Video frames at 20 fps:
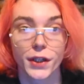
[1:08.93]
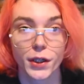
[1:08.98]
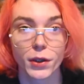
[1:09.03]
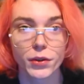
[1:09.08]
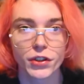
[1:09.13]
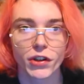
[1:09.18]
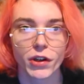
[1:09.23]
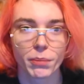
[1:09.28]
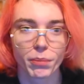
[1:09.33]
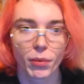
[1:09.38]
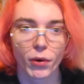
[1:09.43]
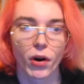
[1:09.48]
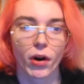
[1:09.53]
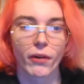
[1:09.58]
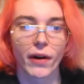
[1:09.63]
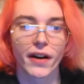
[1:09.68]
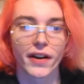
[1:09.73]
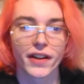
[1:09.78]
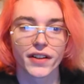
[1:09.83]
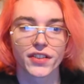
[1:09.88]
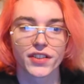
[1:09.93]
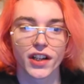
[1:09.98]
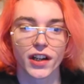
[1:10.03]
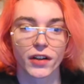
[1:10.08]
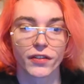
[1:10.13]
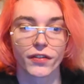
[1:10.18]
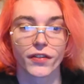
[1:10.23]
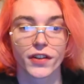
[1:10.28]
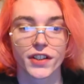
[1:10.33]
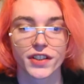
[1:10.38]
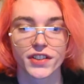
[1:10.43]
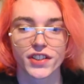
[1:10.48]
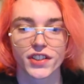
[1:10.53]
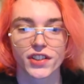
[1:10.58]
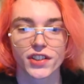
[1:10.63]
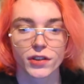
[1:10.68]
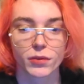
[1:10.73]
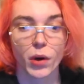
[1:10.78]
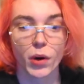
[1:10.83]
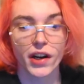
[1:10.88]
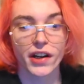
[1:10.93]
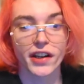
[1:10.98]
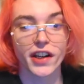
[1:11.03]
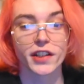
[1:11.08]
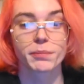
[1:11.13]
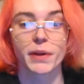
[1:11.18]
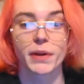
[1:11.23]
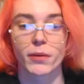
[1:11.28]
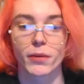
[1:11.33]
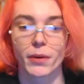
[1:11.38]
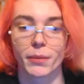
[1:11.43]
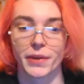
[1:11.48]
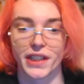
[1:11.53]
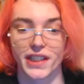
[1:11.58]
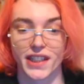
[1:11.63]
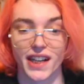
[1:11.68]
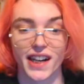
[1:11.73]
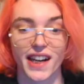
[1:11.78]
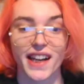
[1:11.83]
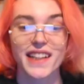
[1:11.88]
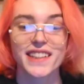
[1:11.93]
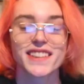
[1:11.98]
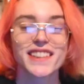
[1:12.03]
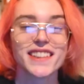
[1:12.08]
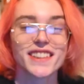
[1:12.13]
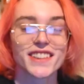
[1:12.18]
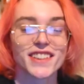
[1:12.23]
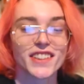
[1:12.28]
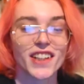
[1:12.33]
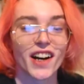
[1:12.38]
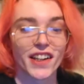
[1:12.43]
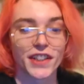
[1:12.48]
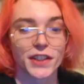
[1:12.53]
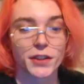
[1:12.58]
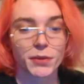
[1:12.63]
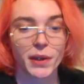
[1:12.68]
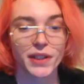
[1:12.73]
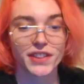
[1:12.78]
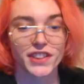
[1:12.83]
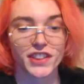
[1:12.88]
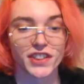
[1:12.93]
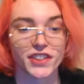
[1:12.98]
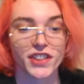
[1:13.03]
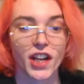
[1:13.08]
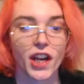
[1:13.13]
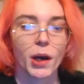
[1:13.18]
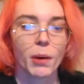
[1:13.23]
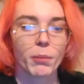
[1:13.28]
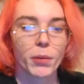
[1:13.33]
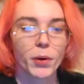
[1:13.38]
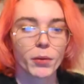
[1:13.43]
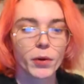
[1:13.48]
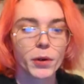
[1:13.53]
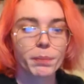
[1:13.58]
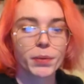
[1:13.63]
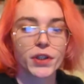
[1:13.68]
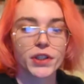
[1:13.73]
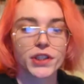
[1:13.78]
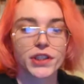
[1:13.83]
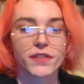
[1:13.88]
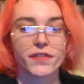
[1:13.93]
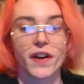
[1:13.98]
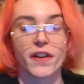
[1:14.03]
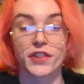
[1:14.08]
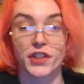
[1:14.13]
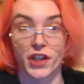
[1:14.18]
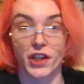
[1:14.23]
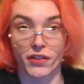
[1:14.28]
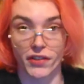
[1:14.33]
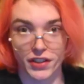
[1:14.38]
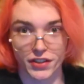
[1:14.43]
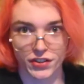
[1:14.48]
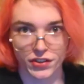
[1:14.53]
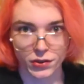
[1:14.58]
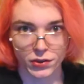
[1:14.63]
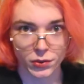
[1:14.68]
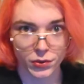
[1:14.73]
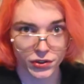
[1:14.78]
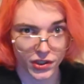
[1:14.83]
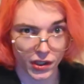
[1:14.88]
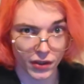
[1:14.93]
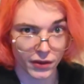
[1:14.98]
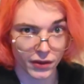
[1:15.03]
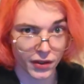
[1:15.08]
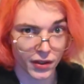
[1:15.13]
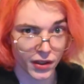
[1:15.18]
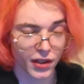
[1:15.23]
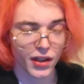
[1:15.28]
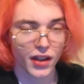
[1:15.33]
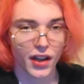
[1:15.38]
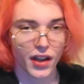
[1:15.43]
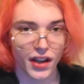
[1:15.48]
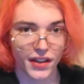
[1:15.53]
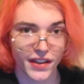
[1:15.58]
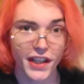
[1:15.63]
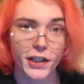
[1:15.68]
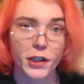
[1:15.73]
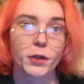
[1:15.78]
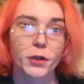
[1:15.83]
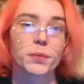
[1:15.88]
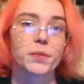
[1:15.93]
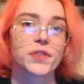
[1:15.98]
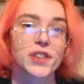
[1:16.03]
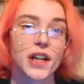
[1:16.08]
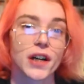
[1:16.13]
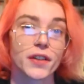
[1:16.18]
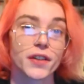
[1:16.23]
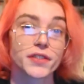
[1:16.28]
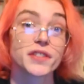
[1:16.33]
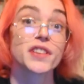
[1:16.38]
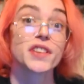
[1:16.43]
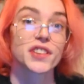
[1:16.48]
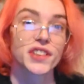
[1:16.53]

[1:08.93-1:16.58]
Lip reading: culture it brought around itself consisted of working class men and women in their late teens and early 20s, but would push to further generations also. And they called themselves the